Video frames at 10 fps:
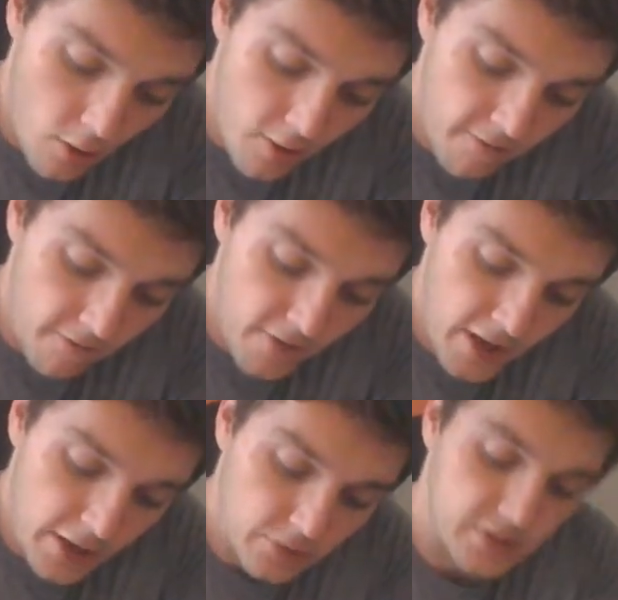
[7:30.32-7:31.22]

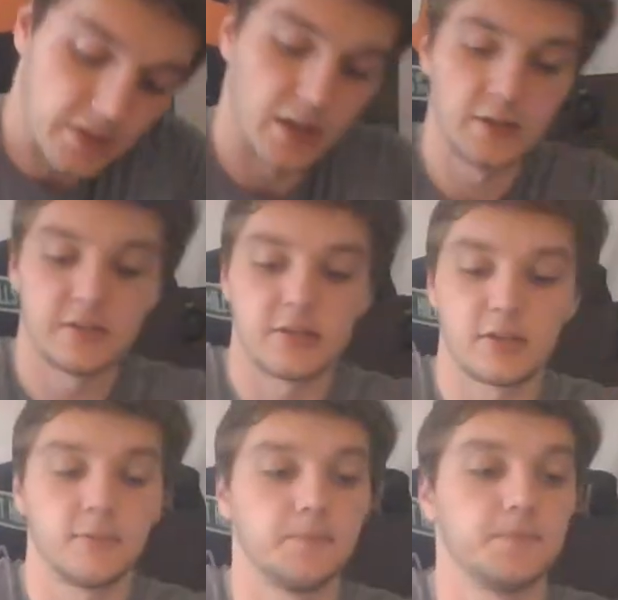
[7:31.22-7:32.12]

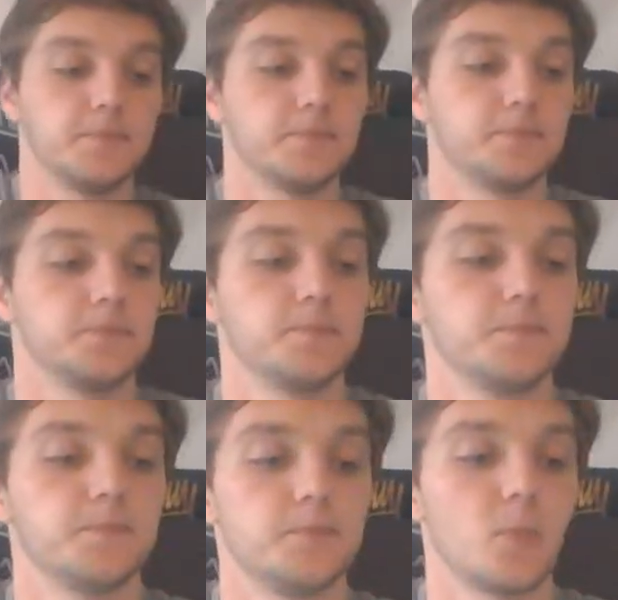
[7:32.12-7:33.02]
phagocytes,
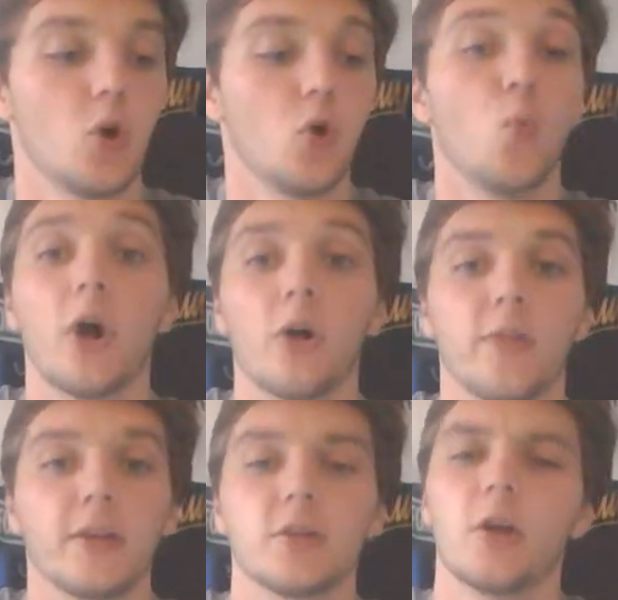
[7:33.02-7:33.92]
or what are
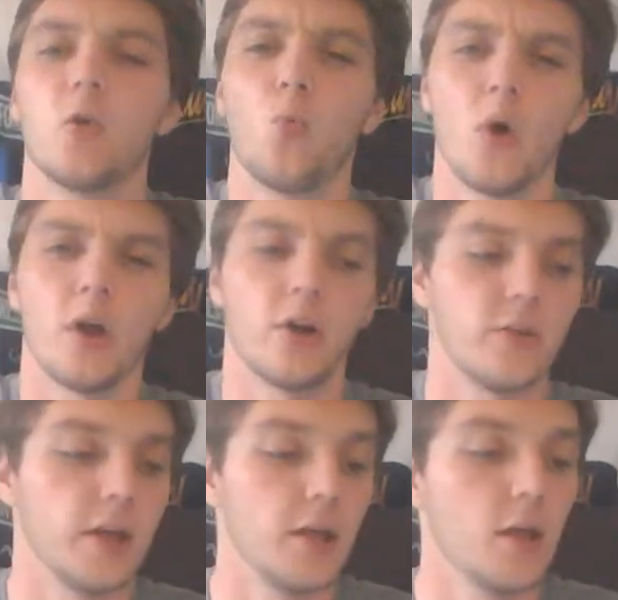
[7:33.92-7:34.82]
they? Sorry, what are
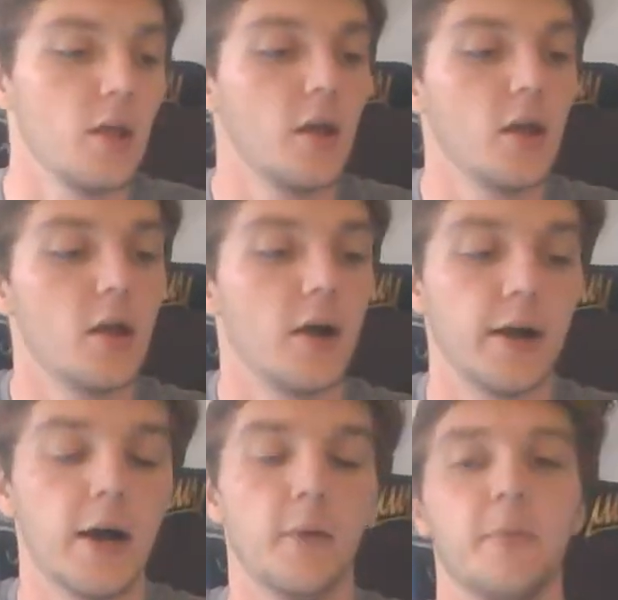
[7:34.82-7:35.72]
they?
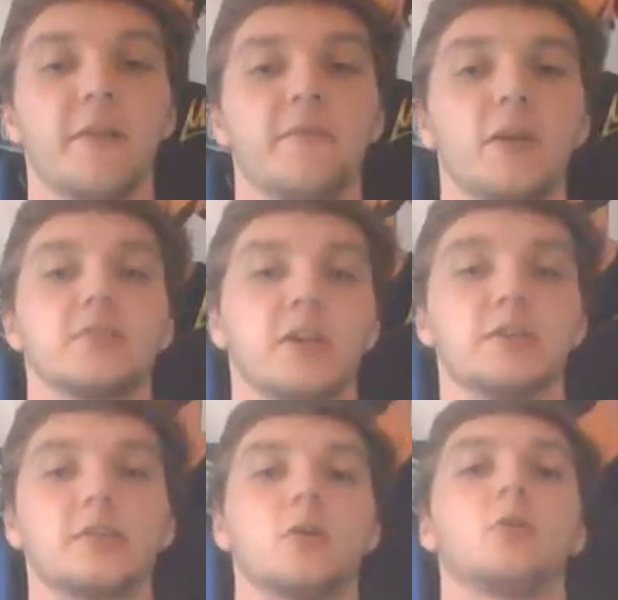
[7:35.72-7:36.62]
And
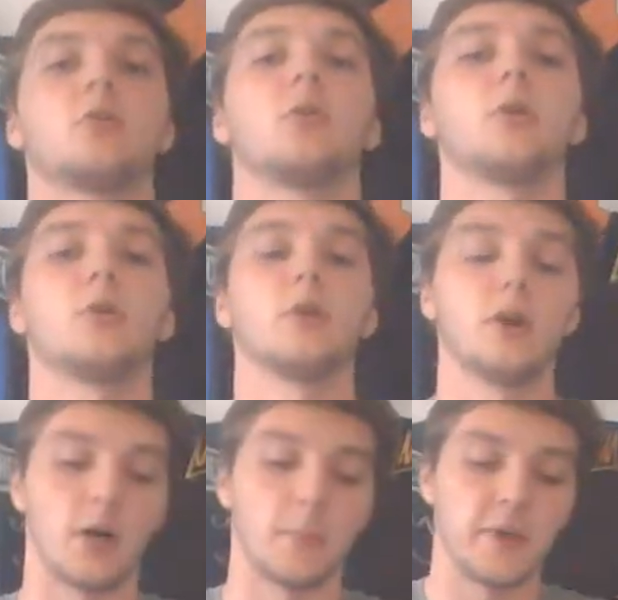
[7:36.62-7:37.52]
phagocytes are
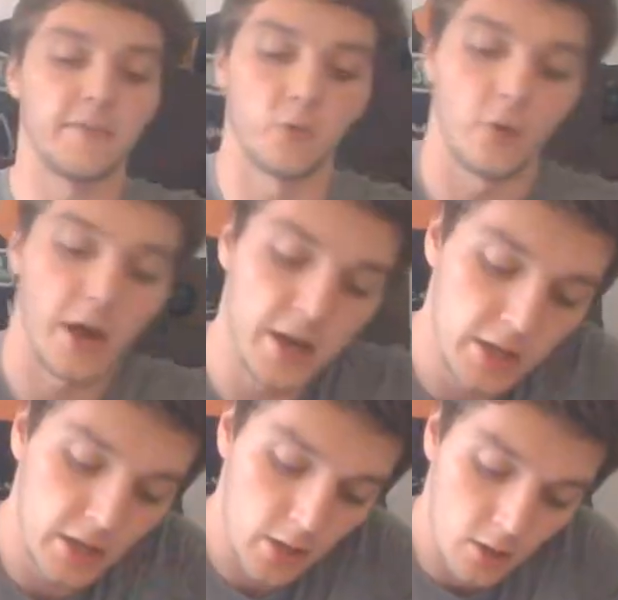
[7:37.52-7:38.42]
a
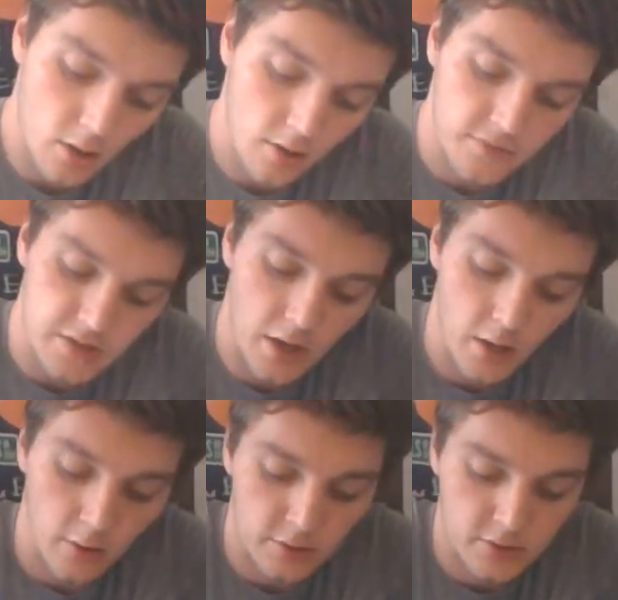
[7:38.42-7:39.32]
variety of
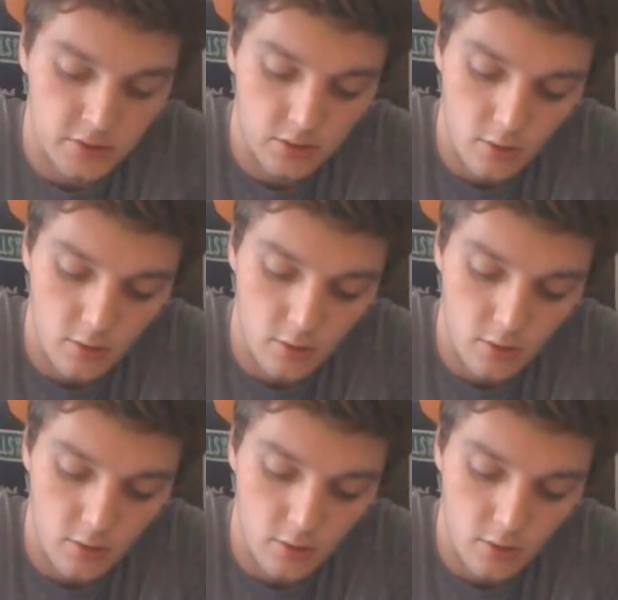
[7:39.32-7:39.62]
cells